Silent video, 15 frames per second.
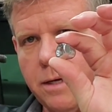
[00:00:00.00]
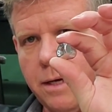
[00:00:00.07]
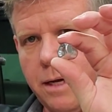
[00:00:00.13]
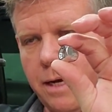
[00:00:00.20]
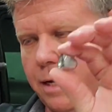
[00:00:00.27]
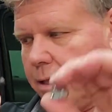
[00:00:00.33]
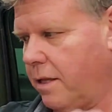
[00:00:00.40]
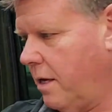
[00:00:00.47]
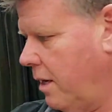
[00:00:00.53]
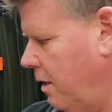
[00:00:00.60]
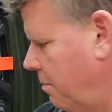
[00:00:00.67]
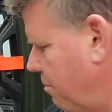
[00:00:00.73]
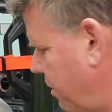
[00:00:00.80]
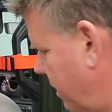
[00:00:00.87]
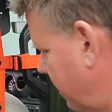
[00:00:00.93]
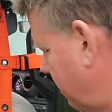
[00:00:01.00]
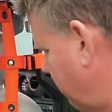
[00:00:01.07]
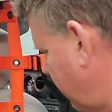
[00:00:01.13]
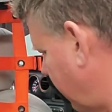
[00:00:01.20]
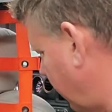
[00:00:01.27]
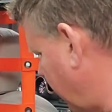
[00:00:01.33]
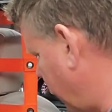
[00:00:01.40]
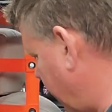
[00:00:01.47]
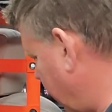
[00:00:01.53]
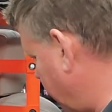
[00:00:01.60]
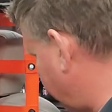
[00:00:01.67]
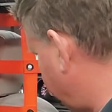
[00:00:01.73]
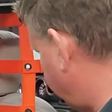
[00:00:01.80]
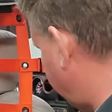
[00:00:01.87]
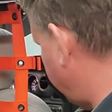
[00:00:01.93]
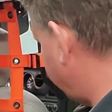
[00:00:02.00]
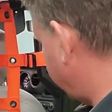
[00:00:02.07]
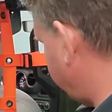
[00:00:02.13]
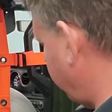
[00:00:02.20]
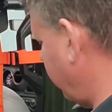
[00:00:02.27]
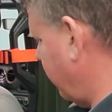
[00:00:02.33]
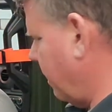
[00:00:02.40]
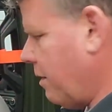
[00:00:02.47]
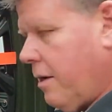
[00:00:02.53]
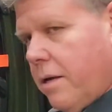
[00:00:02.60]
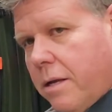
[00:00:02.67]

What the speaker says: And pretty simple, they line up basically